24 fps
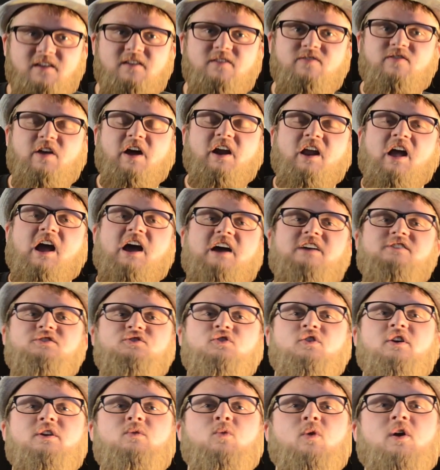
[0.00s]
That
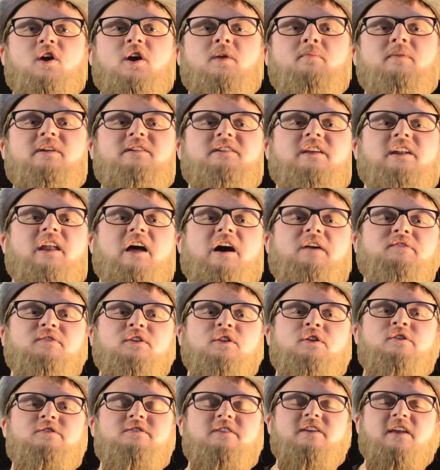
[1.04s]
asteroid worm is an
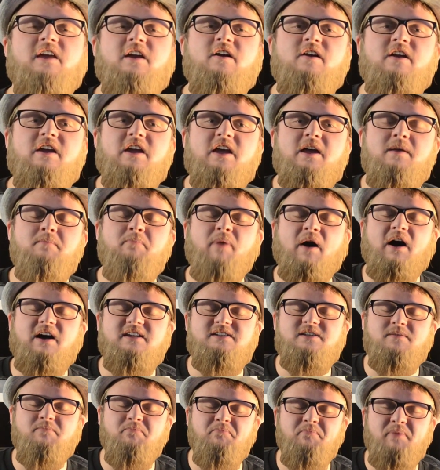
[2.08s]
evolutionary
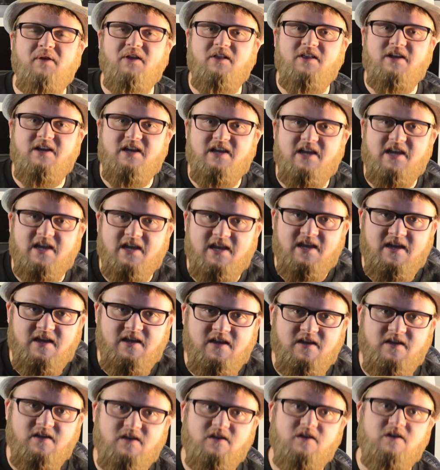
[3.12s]
impossibility!
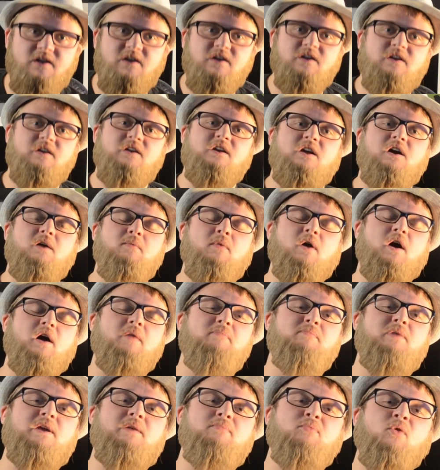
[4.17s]
Come on,
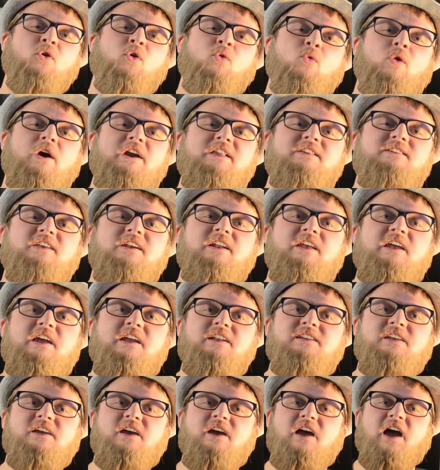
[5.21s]
people, what does it
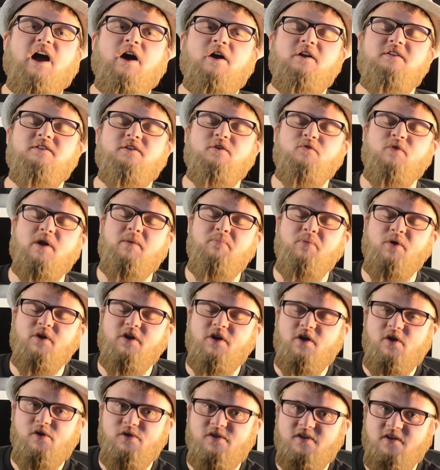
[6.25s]
eat? How does it
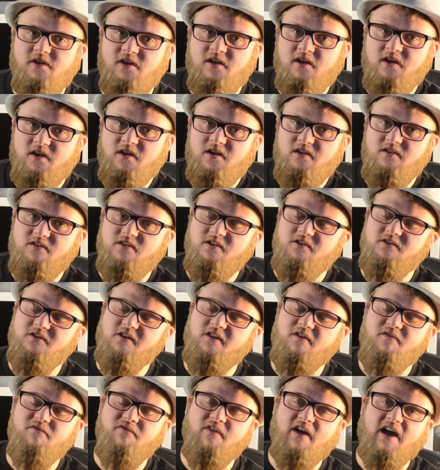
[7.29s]
reproduce? These are
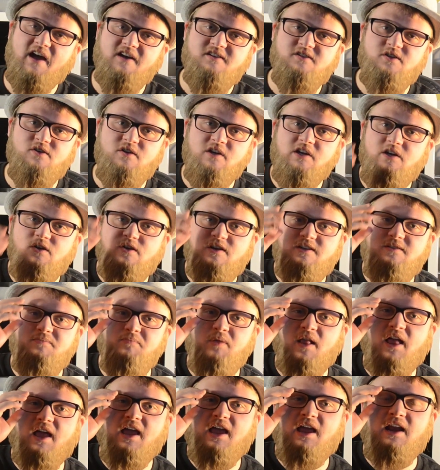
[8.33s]
the facts you need to
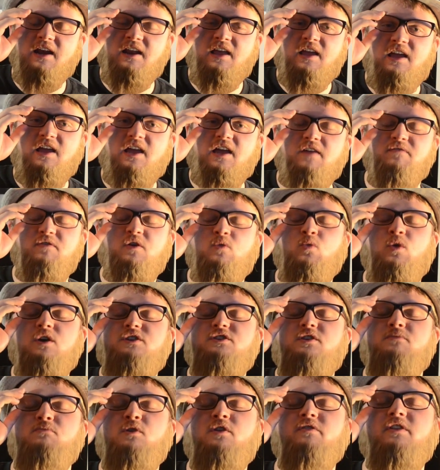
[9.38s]
explain if you want
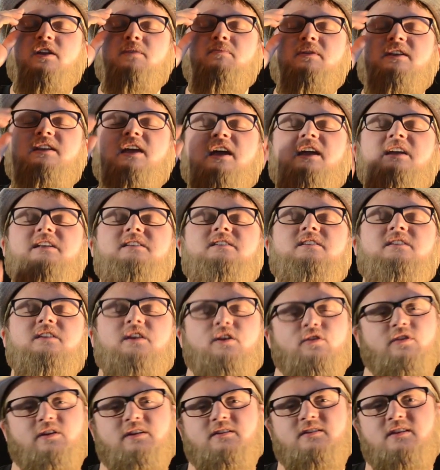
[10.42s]
your movie to be taken
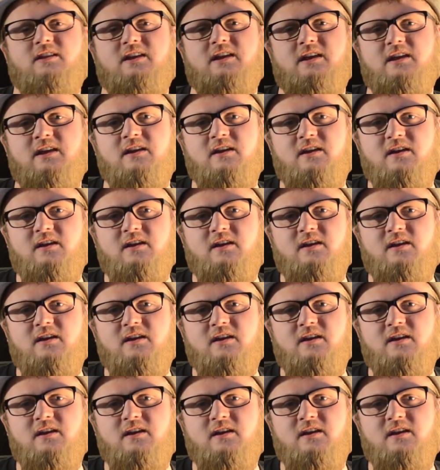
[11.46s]
seriously.